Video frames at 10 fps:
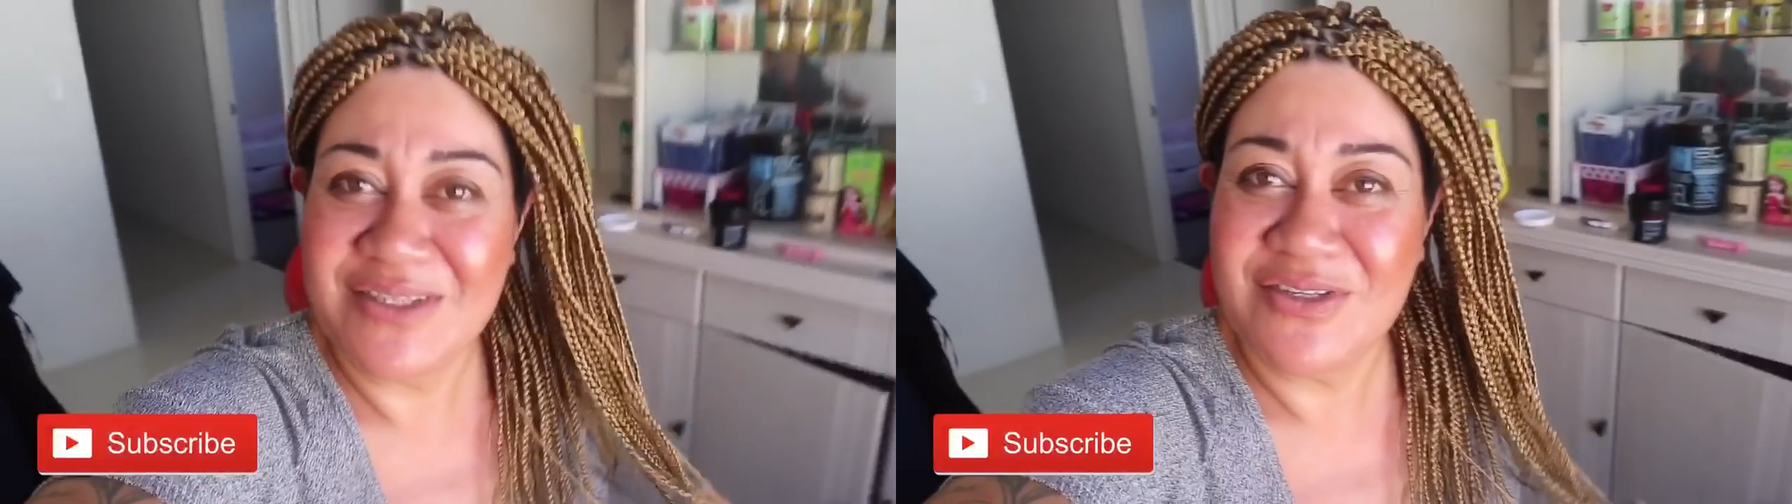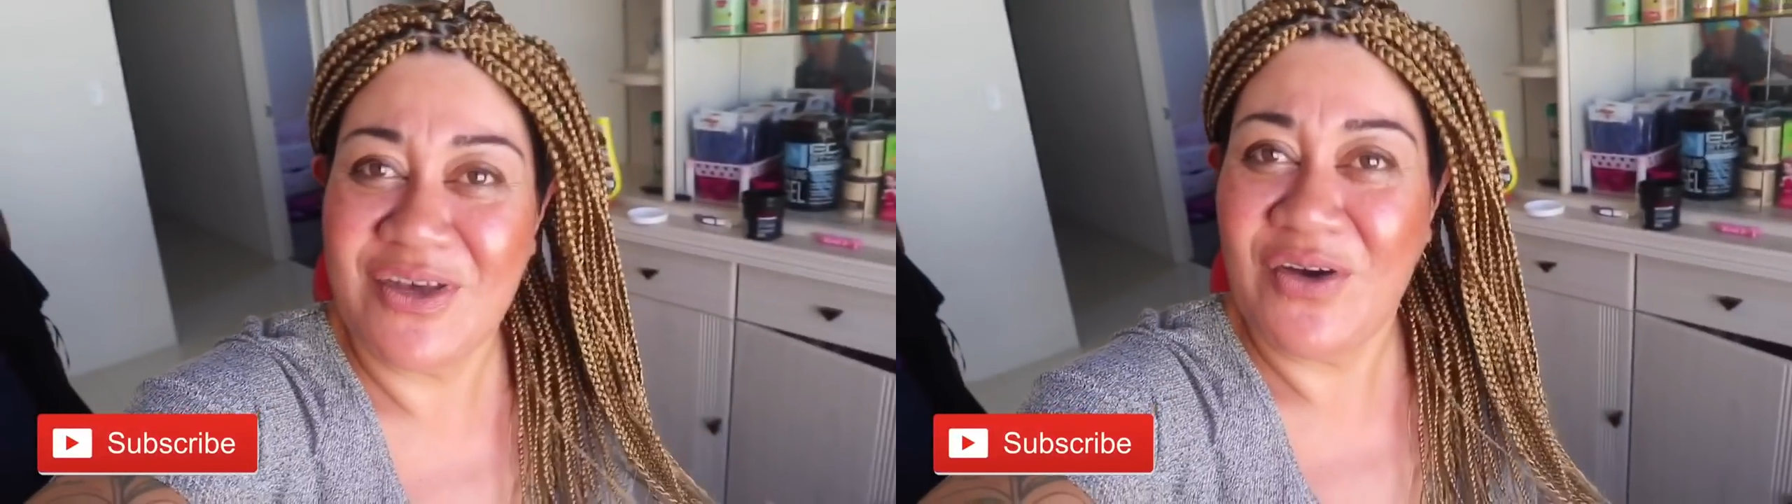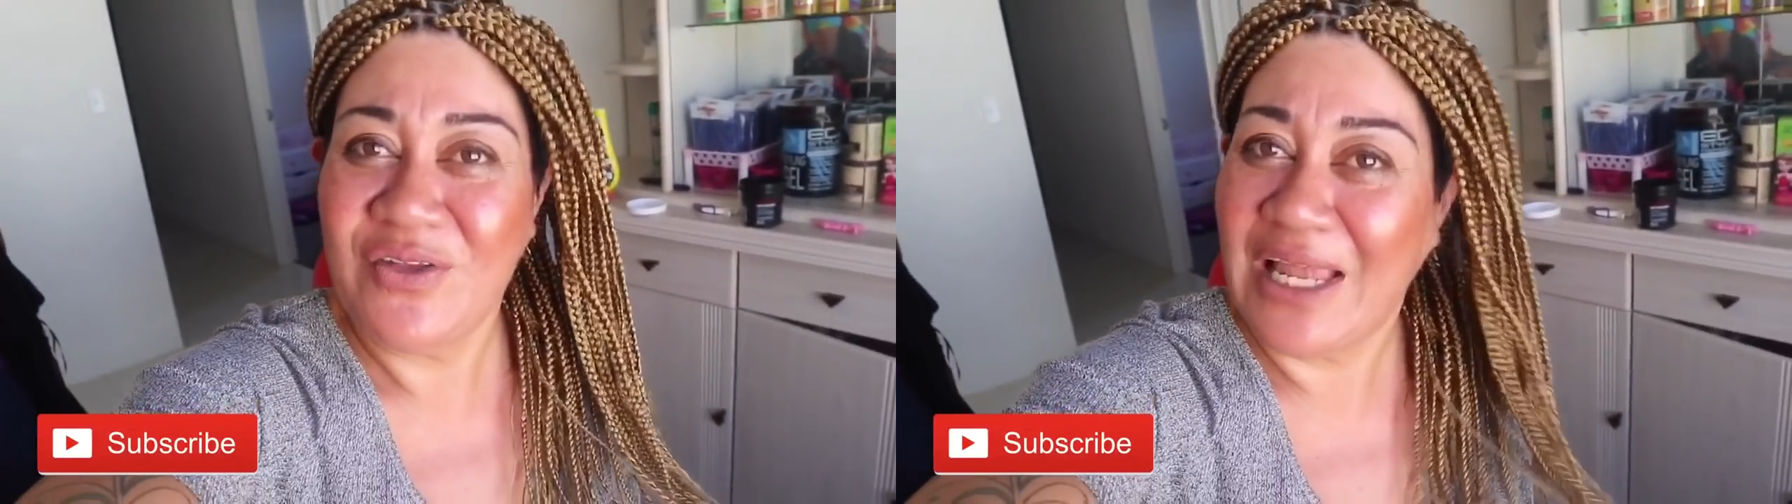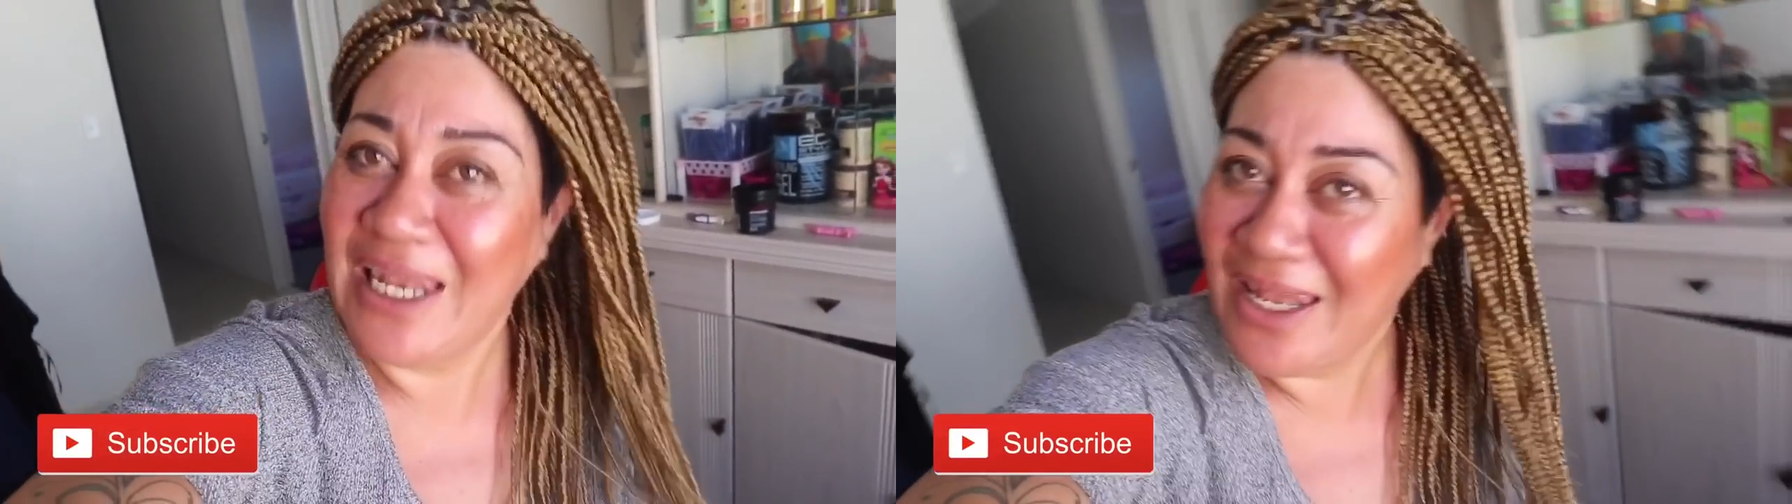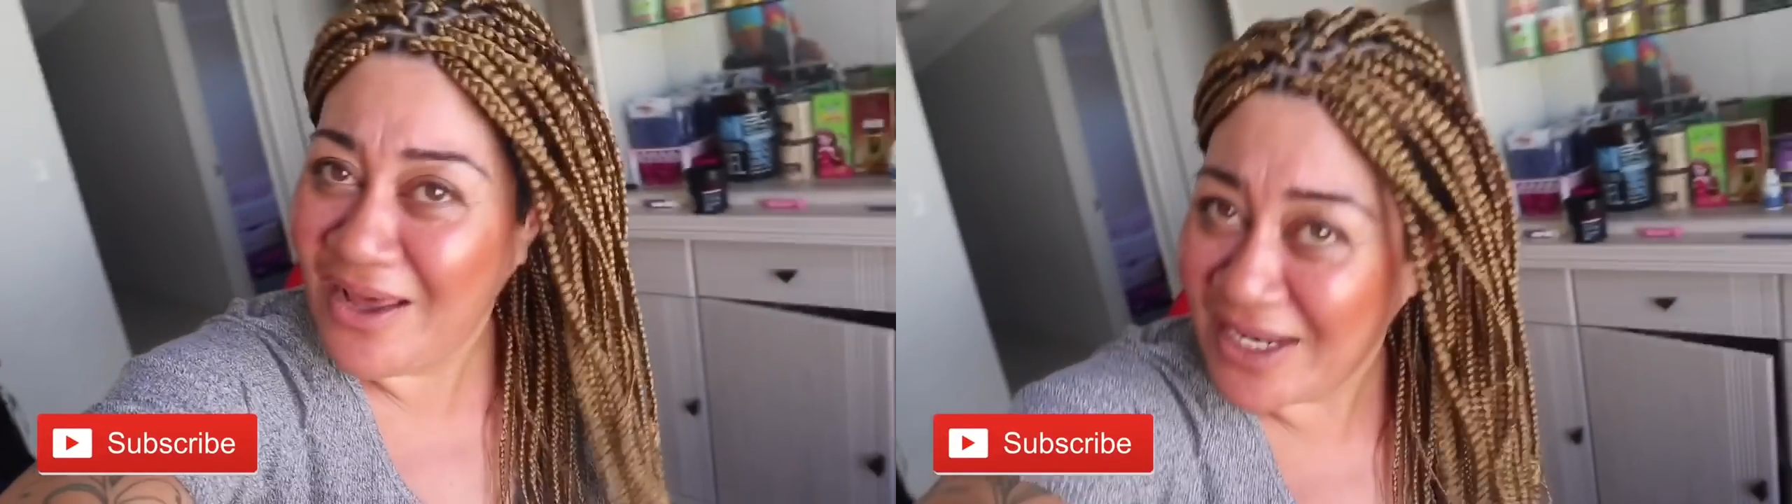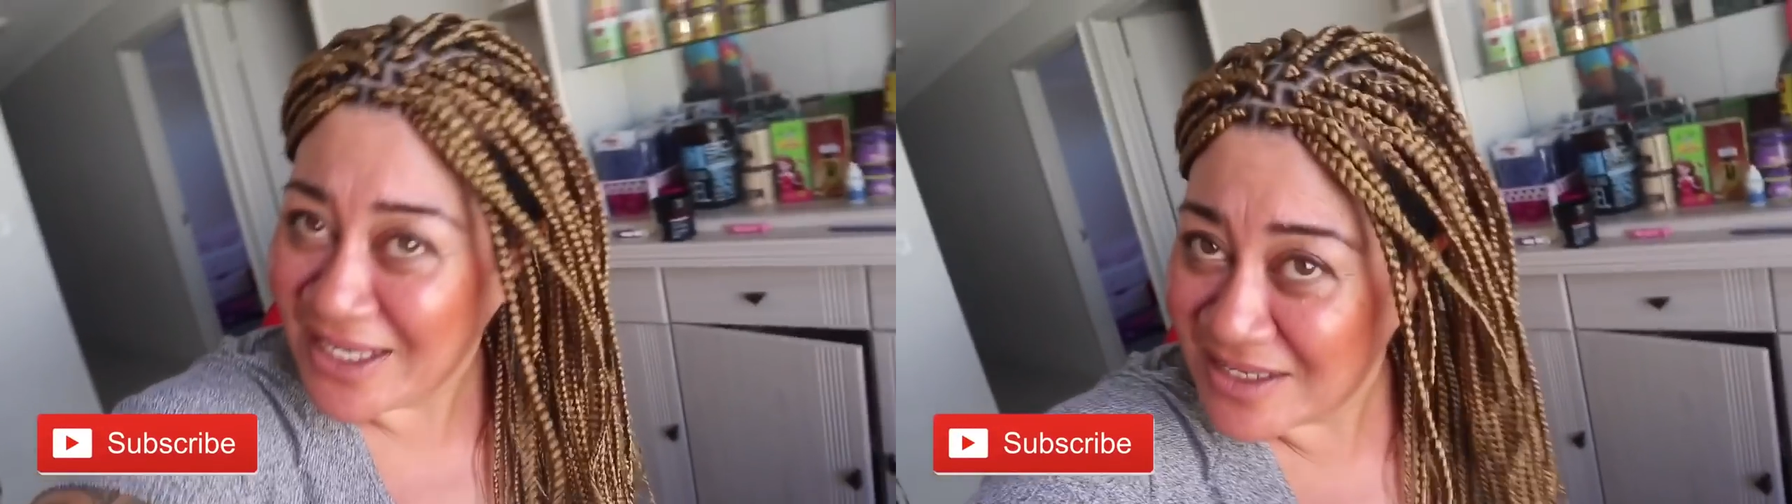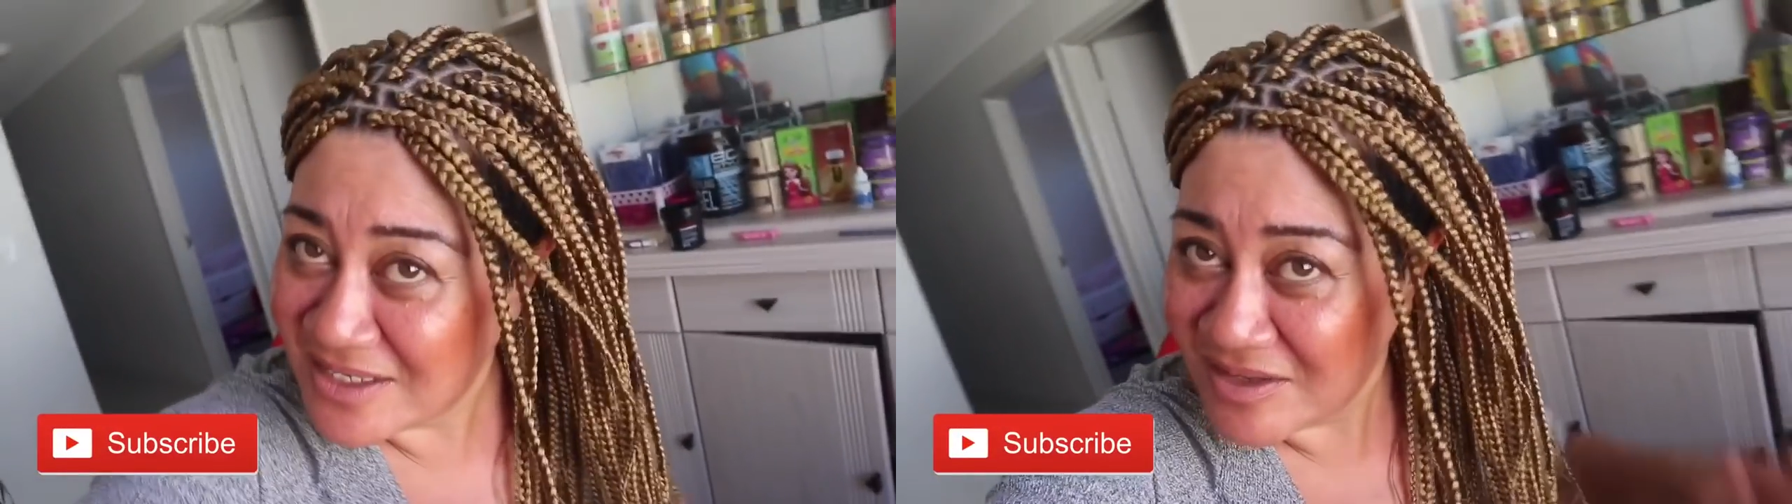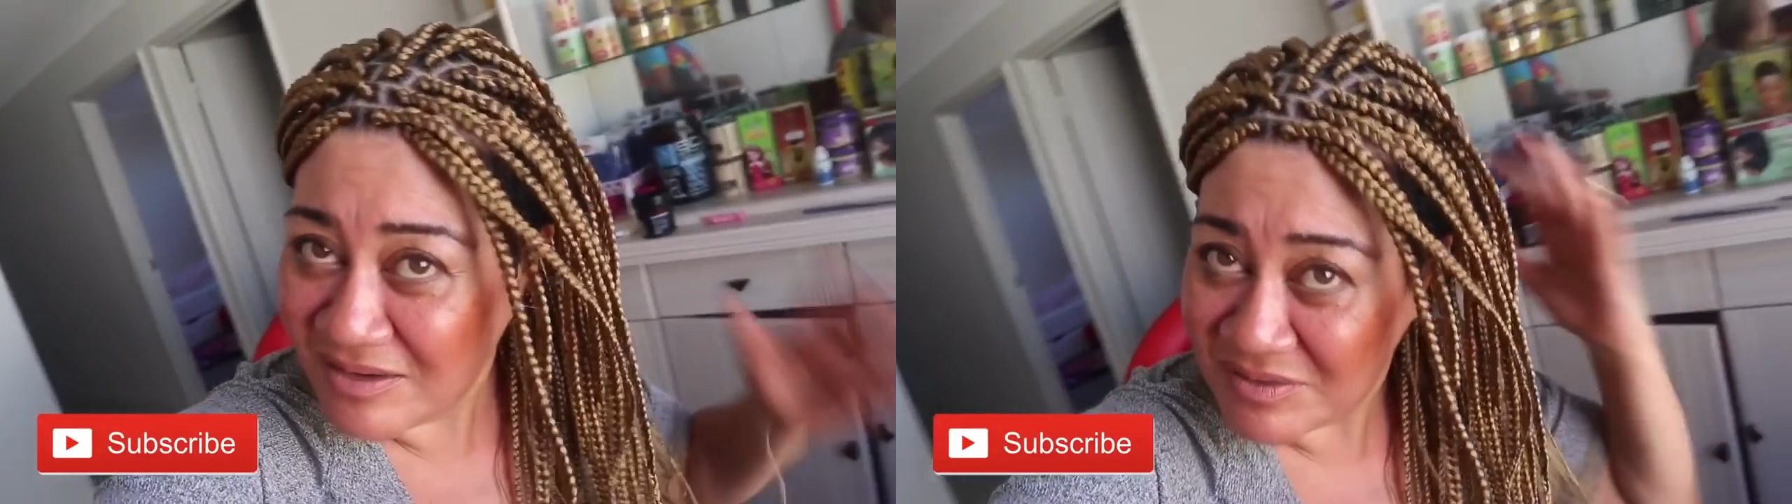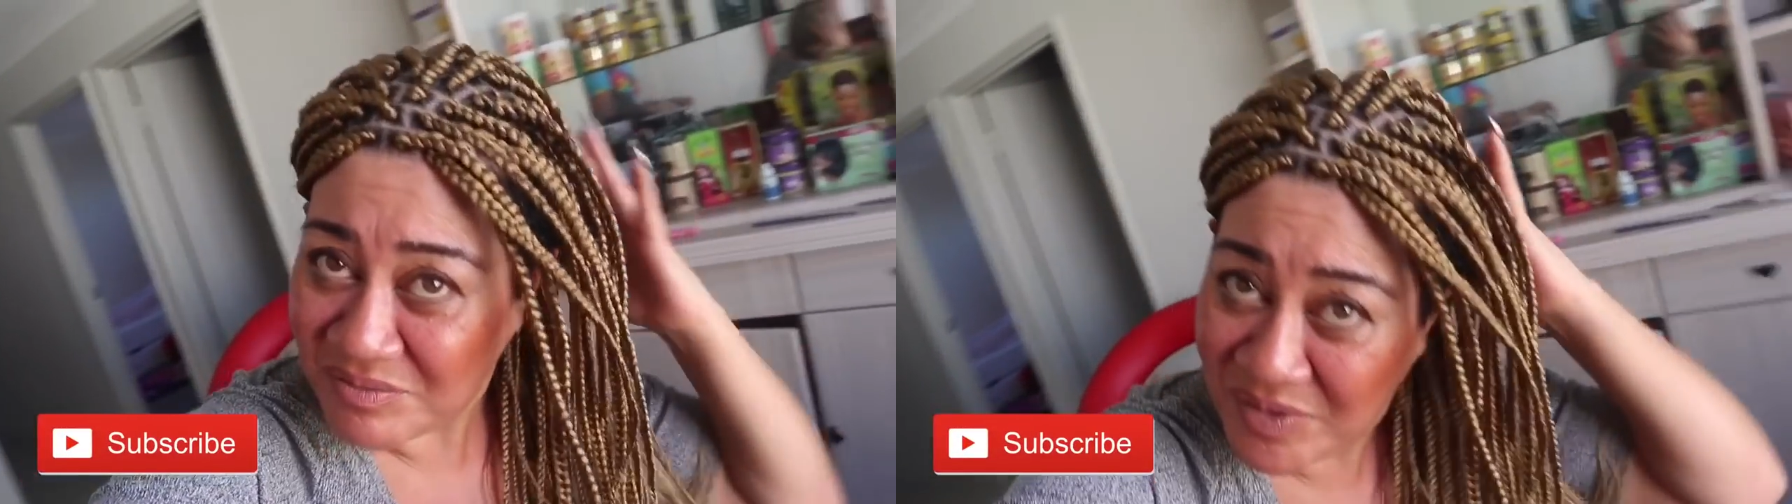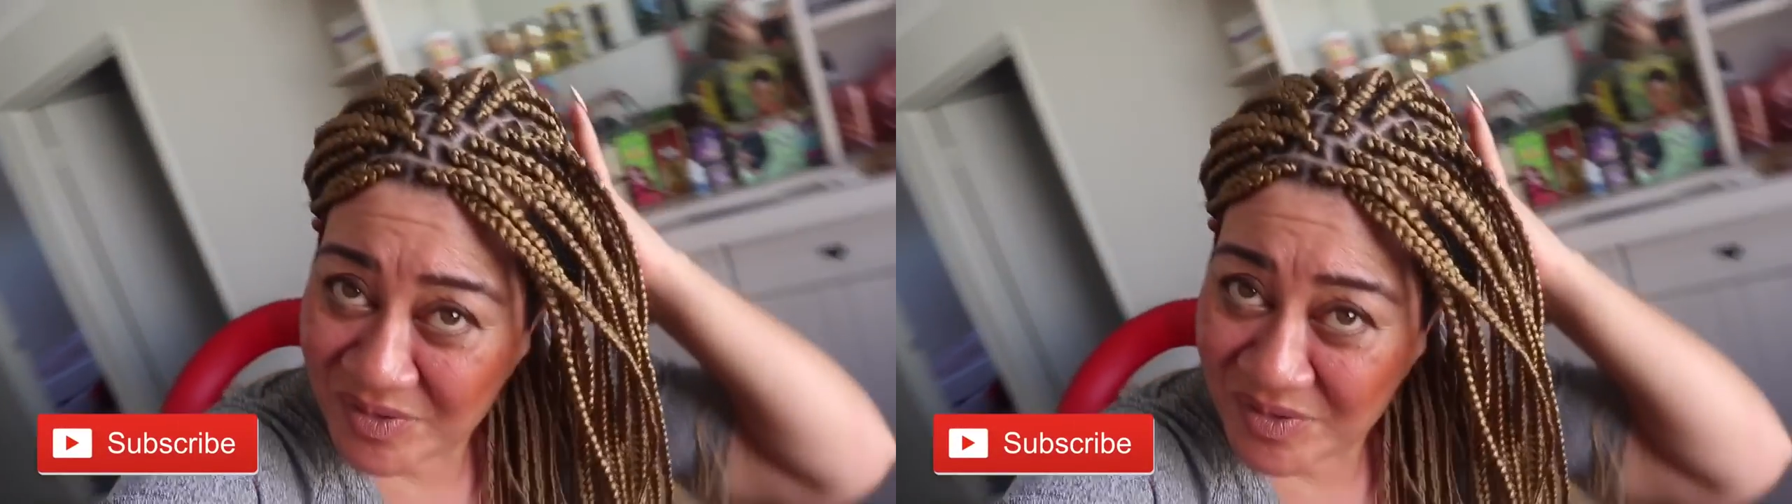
so the lighting is on